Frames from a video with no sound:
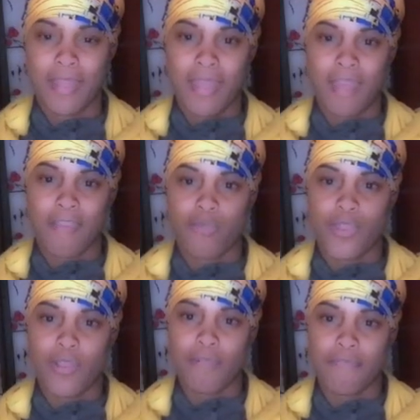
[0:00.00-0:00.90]
as
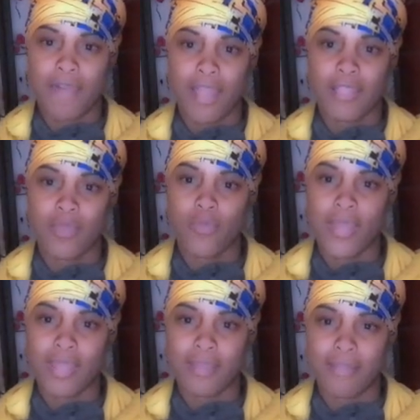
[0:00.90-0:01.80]
we are finding
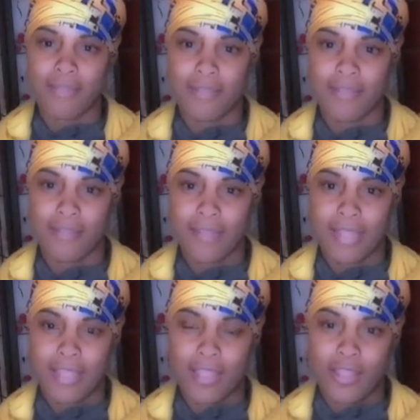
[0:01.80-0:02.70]
ways
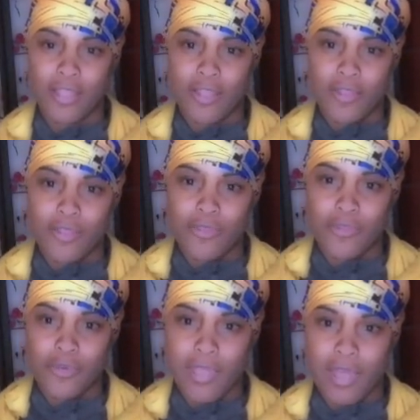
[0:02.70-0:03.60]

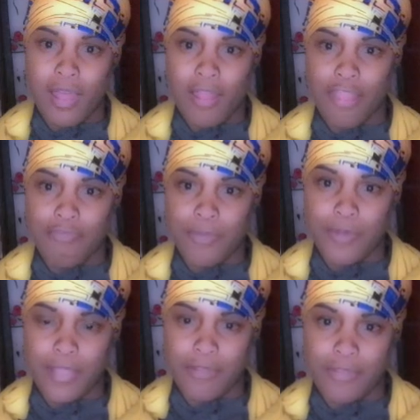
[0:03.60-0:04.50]
to get
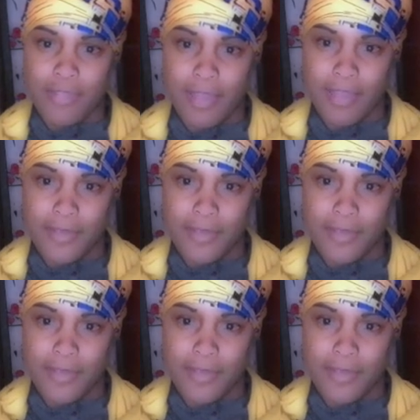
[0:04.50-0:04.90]
comfortable here today.